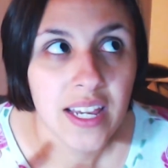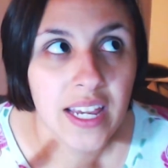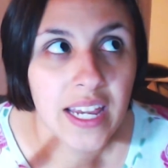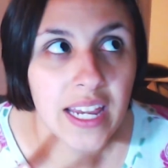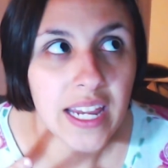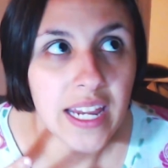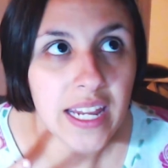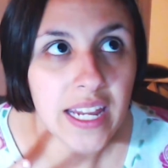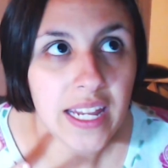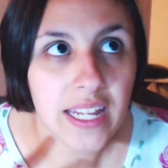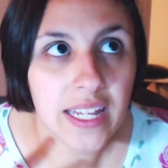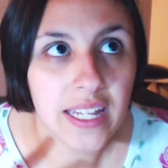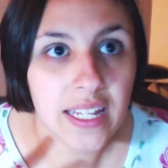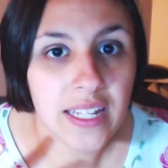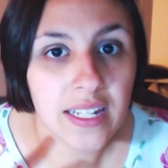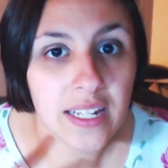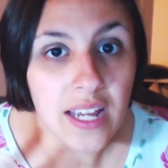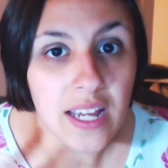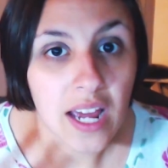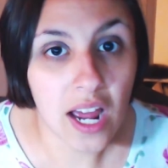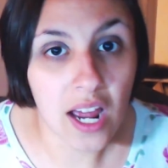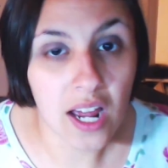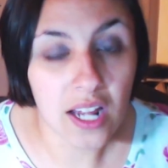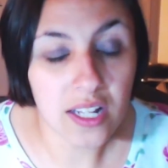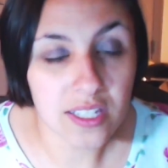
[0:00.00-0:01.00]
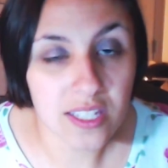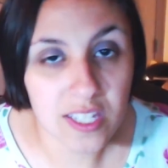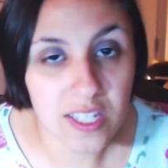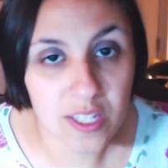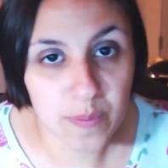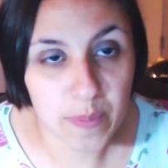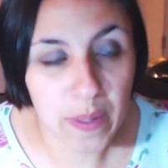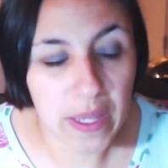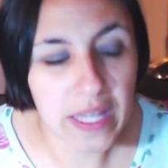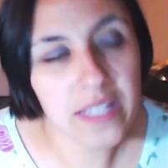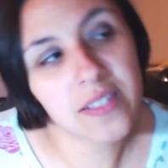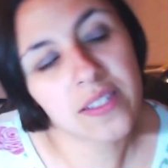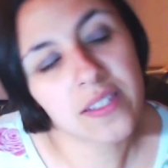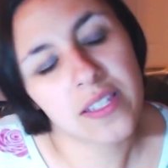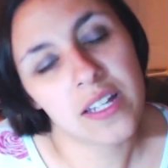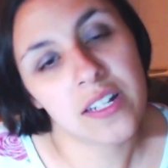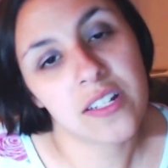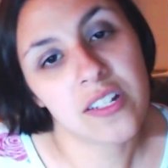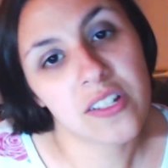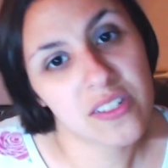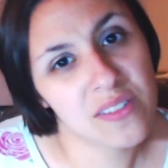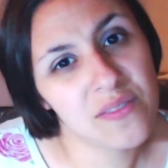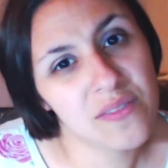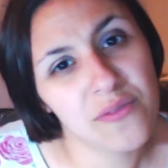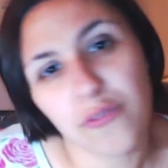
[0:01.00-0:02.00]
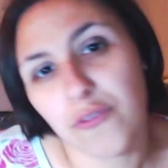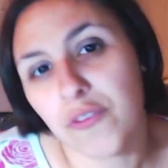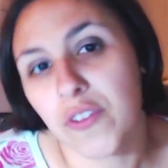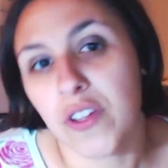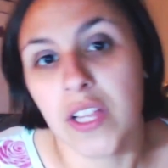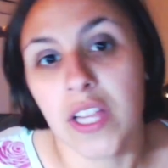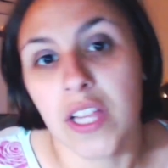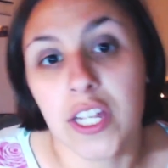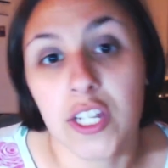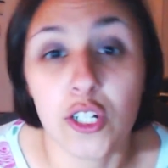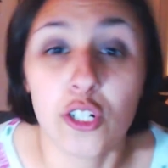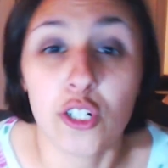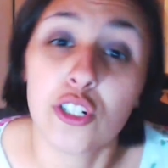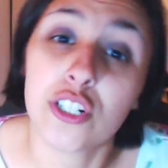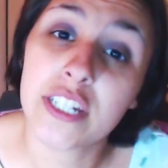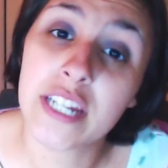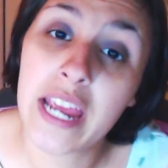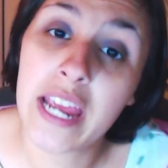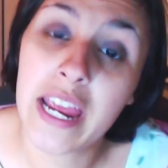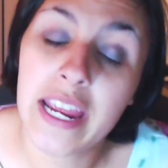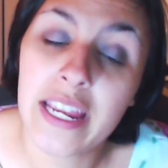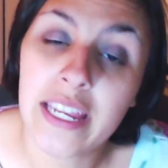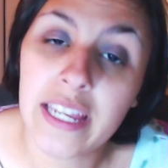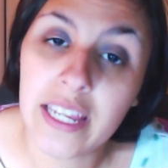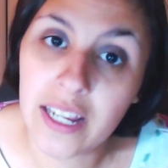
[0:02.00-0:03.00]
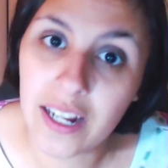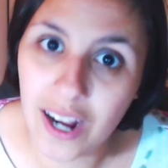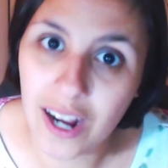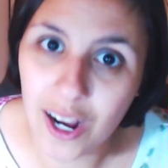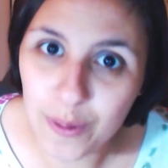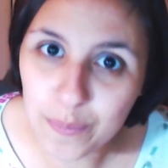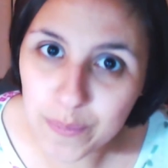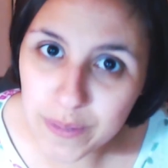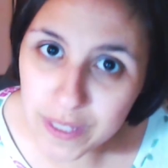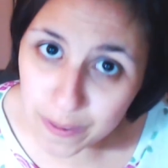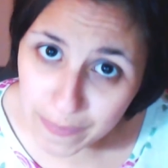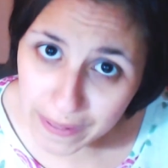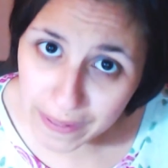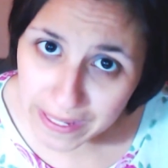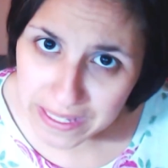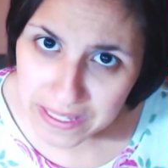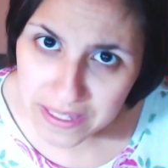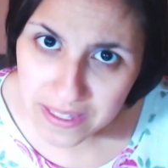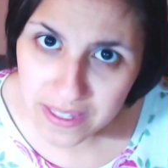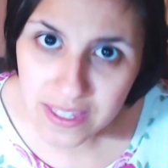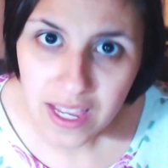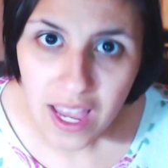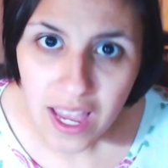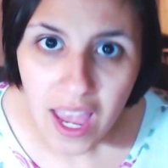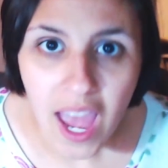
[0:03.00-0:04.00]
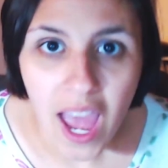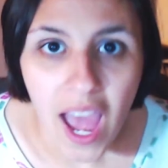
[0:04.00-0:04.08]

in a space that doesn't feel like you're taking up space.